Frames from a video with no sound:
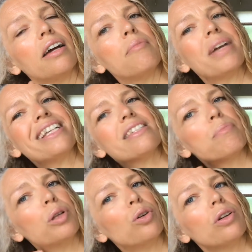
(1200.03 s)
um, is
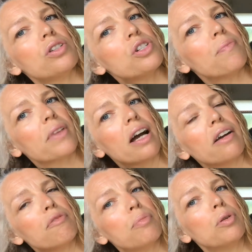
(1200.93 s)
the blush.
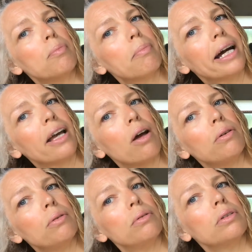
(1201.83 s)
I've put my
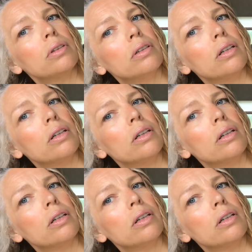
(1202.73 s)
own,